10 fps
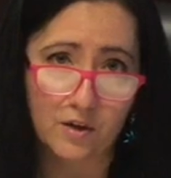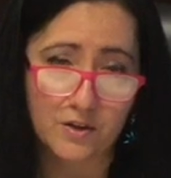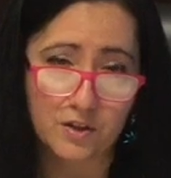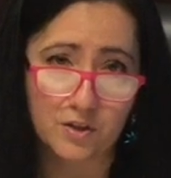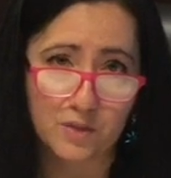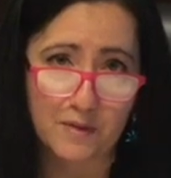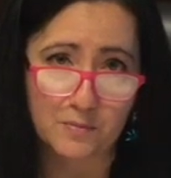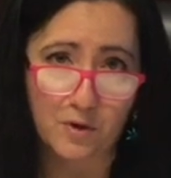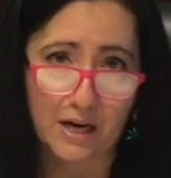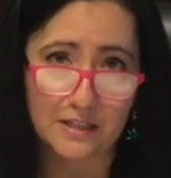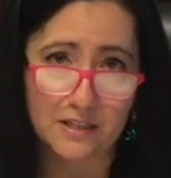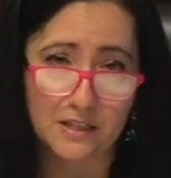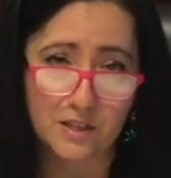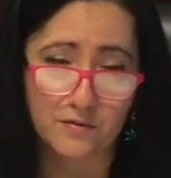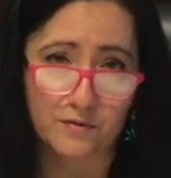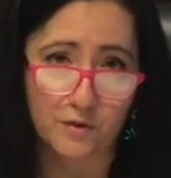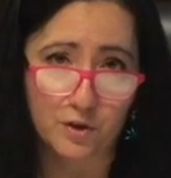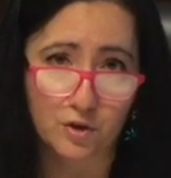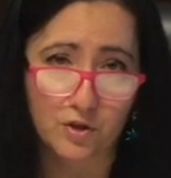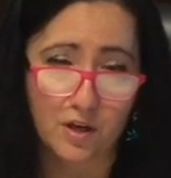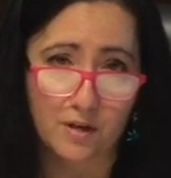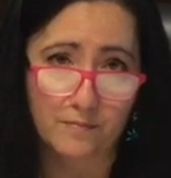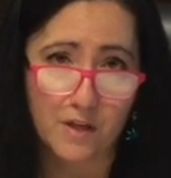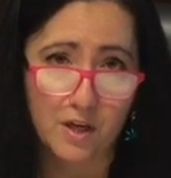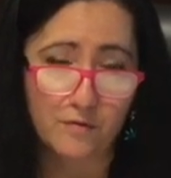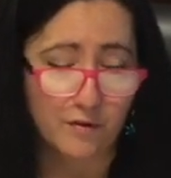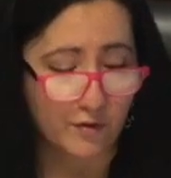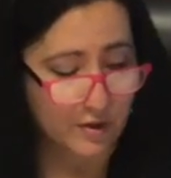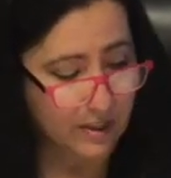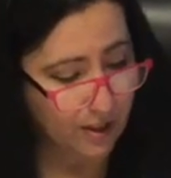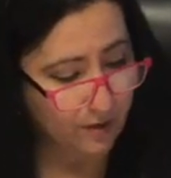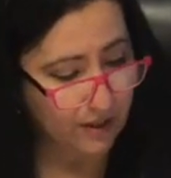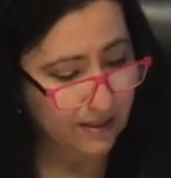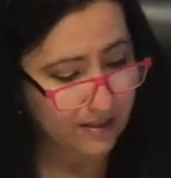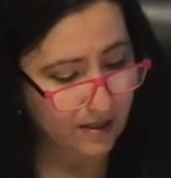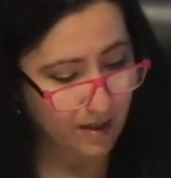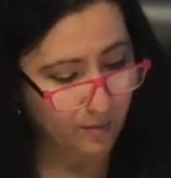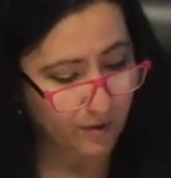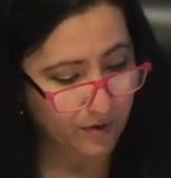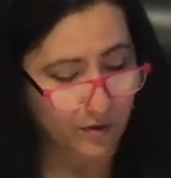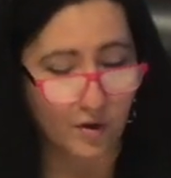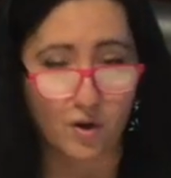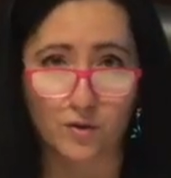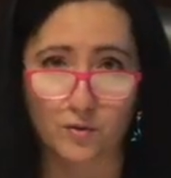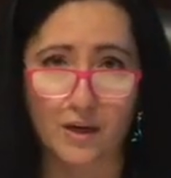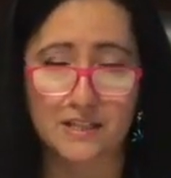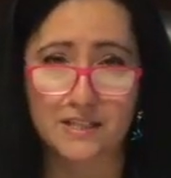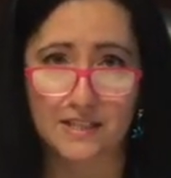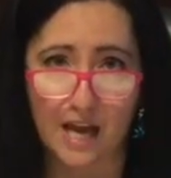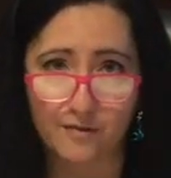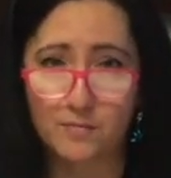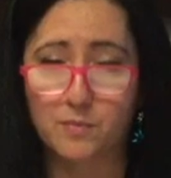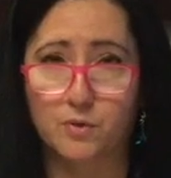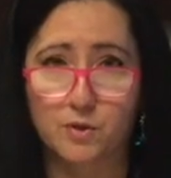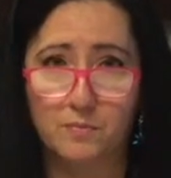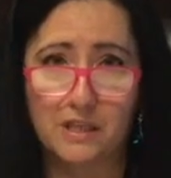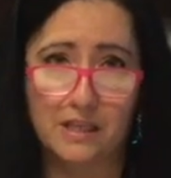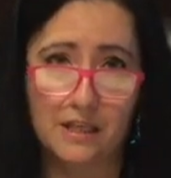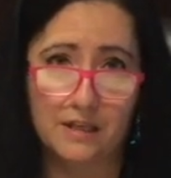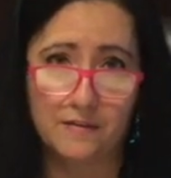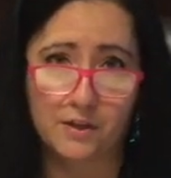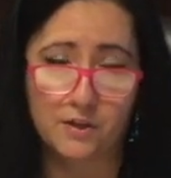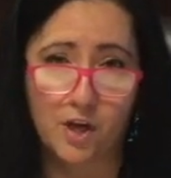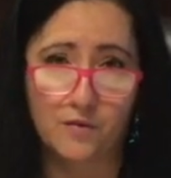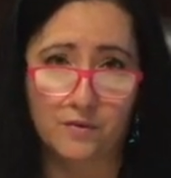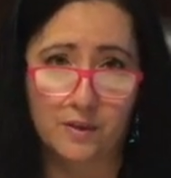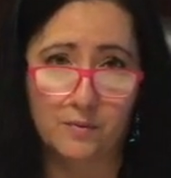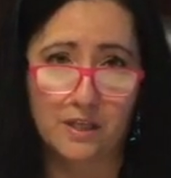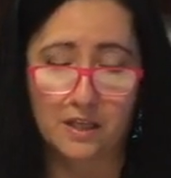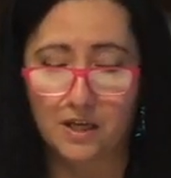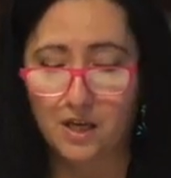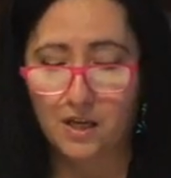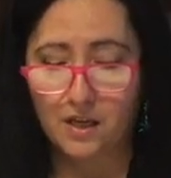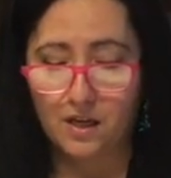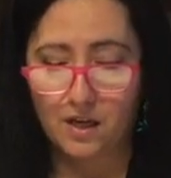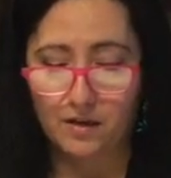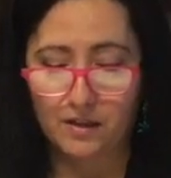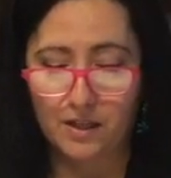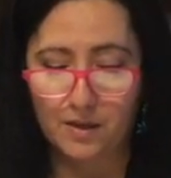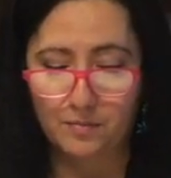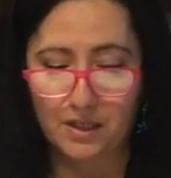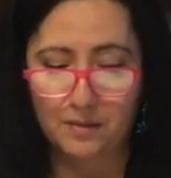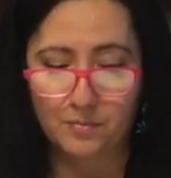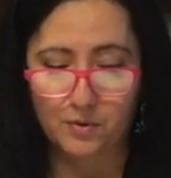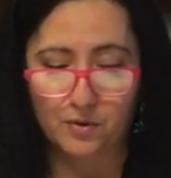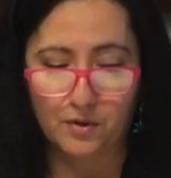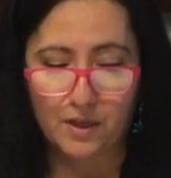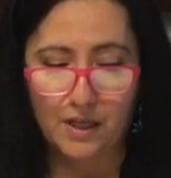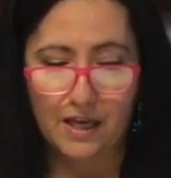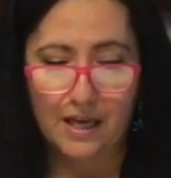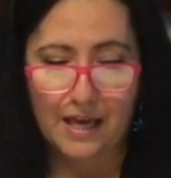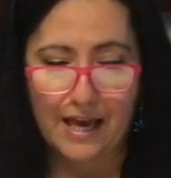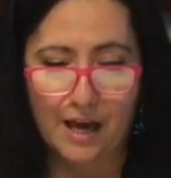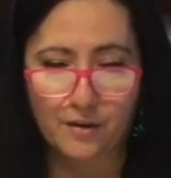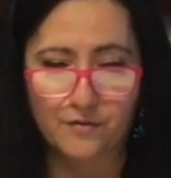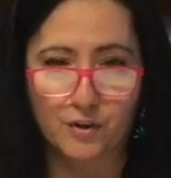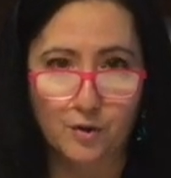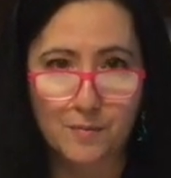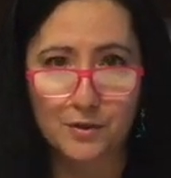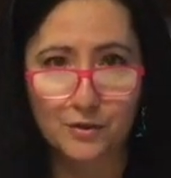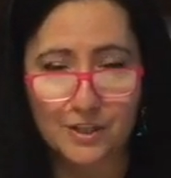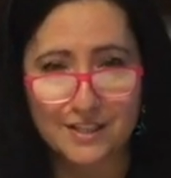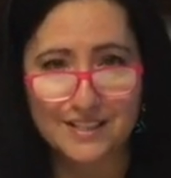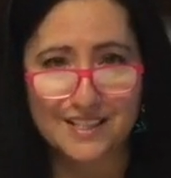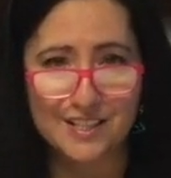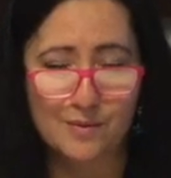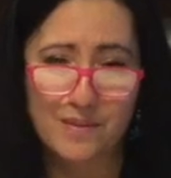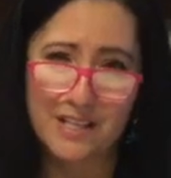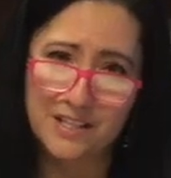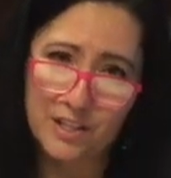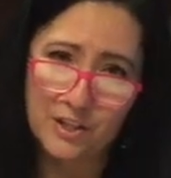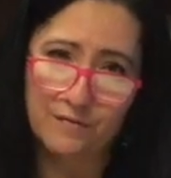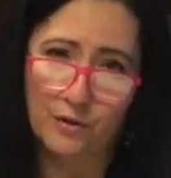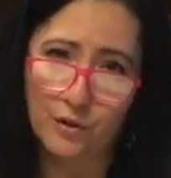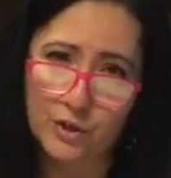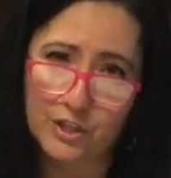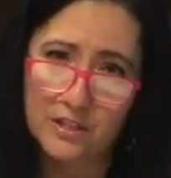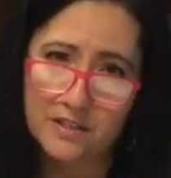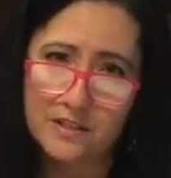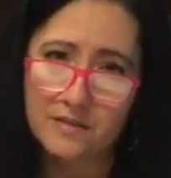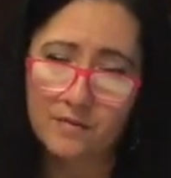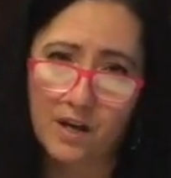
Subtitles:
also just best practices for first hearings with all the right staff members being in there. So hopefully we can get people out of the criminal justice system and into diversions